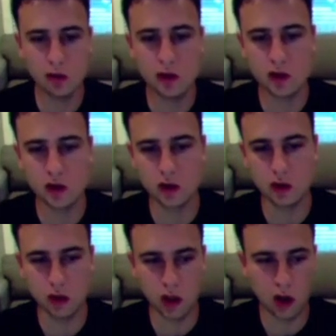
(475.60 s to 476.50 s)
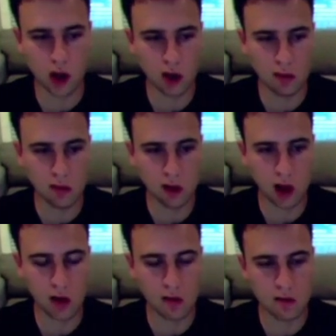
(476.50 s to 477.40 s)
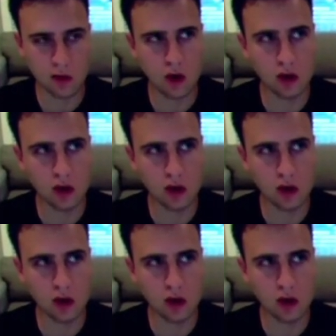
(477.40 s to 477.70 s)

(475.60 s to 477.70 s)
this open source tooling, we